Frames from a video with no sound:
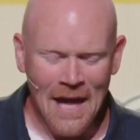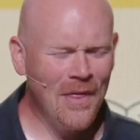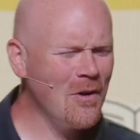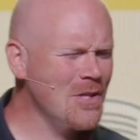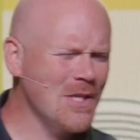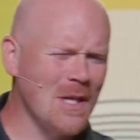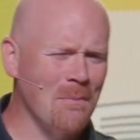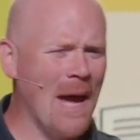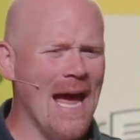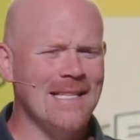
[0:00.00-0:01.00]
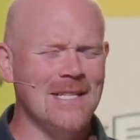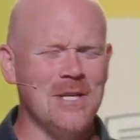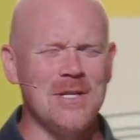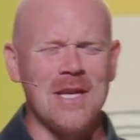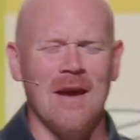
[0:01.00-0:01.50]
There are just some
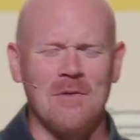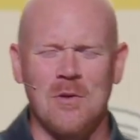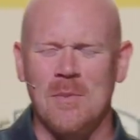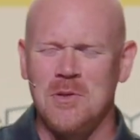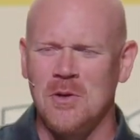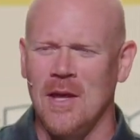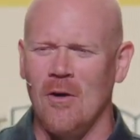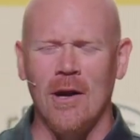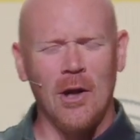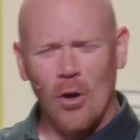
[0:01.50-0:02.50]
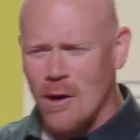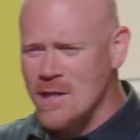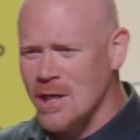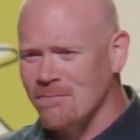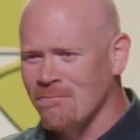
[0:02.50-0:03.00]
passages of Scripture that are
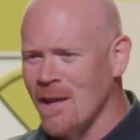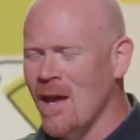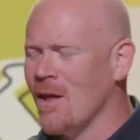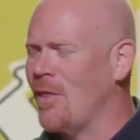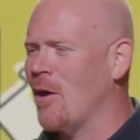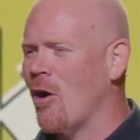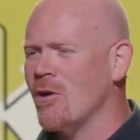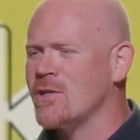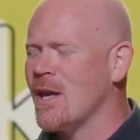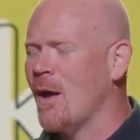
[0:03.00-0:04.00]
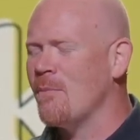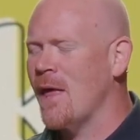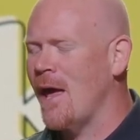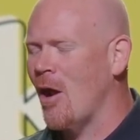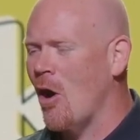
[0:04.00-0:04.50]
encouraging. There are some
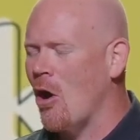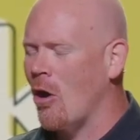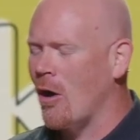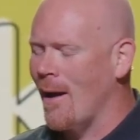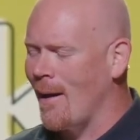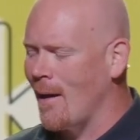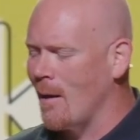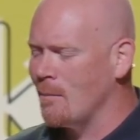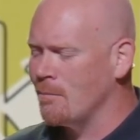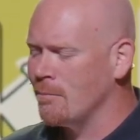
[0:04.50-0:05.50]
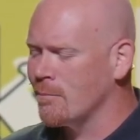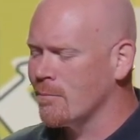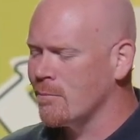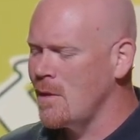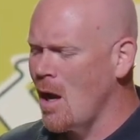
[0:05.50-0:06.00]
that are, um,
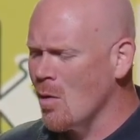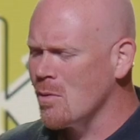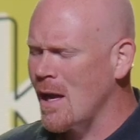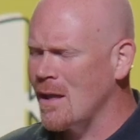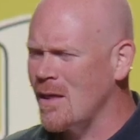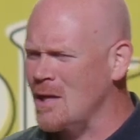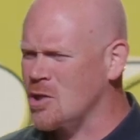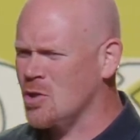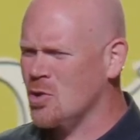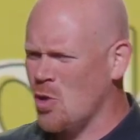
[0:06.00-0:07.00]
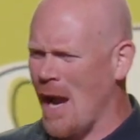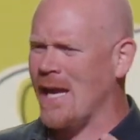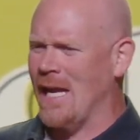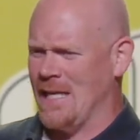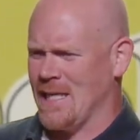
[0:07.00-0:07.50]
you know, it, they
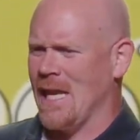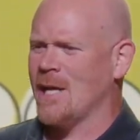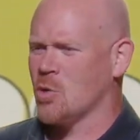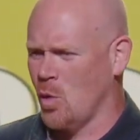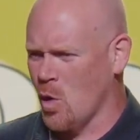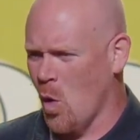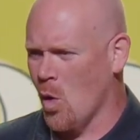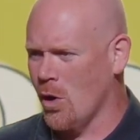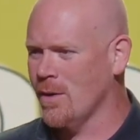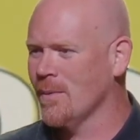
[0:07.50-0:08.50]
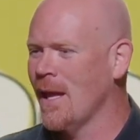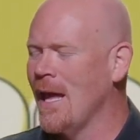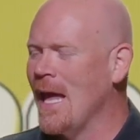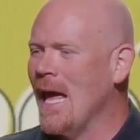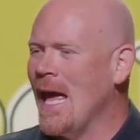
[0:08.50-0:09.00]
strike an intellectual chord.
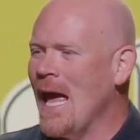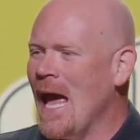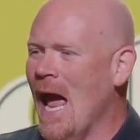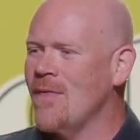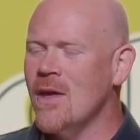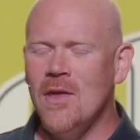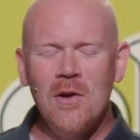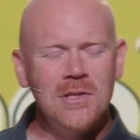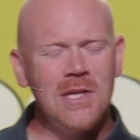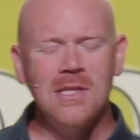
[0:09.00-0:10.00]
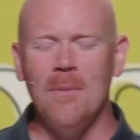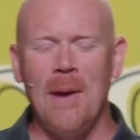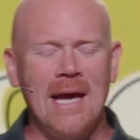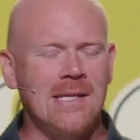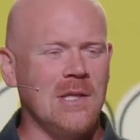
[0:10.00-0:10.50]
And then there are just some
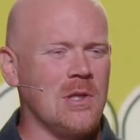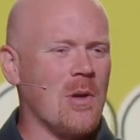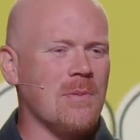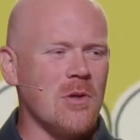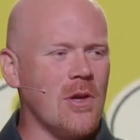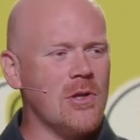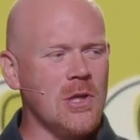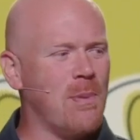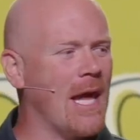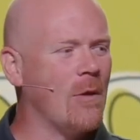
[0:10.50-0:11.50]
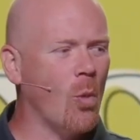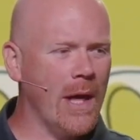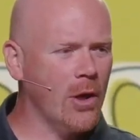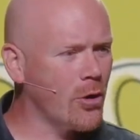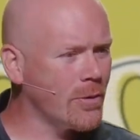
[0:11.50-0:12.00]
passages of Scripture that are just plain
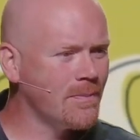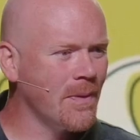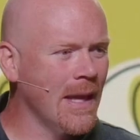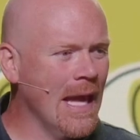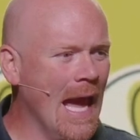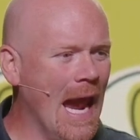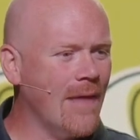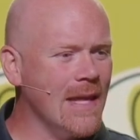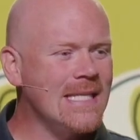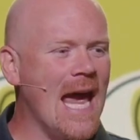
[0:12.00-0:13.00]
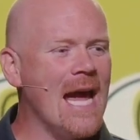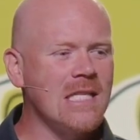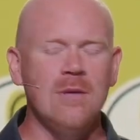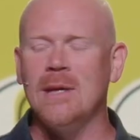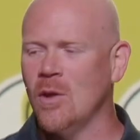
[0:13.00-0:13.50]
weird. And this
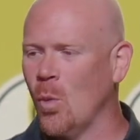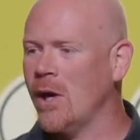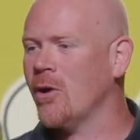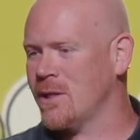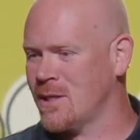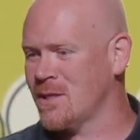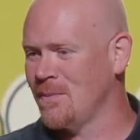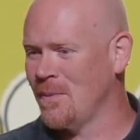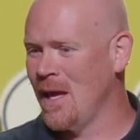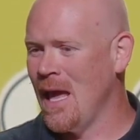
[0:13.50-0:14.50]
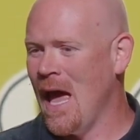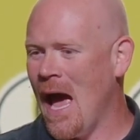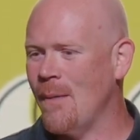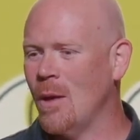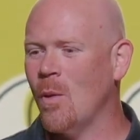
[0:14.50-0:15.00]
has to be the weirdest.
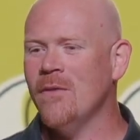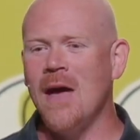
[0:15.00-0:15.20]
I mean, we've